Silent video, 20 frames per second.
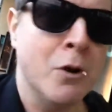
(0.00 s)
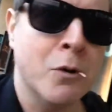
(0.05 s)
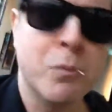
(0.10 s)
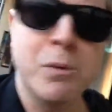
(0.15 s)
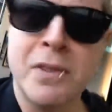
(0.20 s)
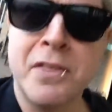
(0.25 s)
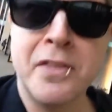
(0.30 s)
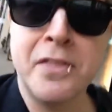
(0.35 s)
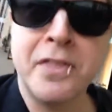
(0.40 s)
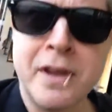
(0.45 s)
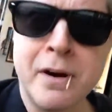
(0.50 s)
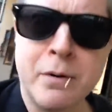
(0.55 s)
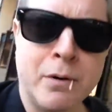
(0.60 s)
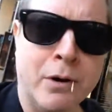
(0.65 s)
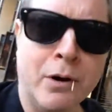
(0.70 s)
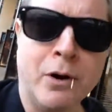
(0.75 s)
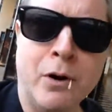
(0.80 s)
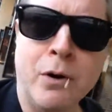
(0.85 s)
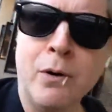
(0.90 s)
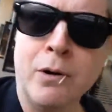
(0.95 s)
whether they
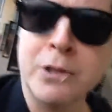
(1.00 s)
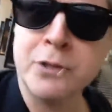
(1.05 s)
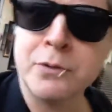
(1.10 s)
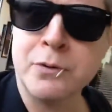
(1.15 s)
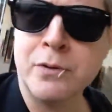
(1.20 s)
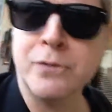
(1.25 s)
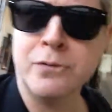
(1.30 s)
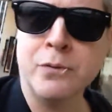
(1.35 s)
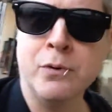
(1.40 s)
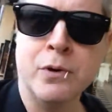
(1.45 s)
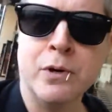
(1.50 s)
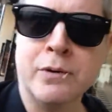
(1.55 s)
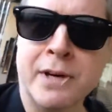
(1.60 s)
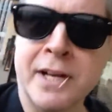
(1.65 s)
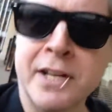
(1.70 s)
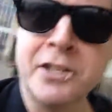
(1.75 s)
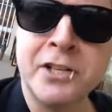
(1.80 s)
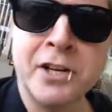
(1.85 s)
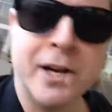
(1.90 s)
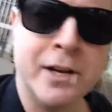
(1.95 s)
were a Hawks or a Ford or a
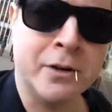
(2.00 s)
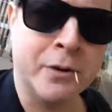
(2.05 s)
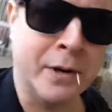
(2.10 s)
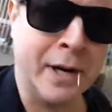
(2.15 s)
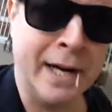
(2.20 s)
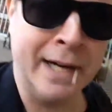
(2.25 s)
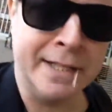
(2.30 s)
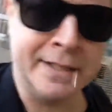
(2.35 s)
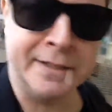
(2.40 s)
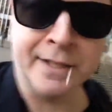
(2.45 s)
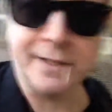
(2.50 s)
Hitchcock who kind of